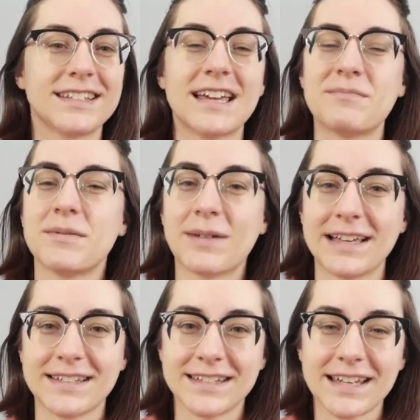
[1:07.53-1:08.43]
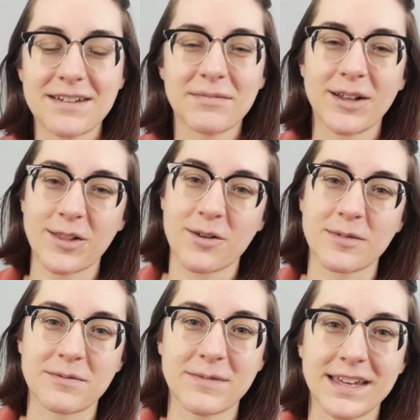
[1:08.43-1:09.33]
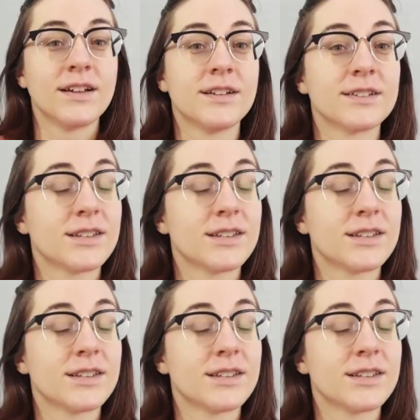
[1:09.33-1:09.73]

step by step, along with me.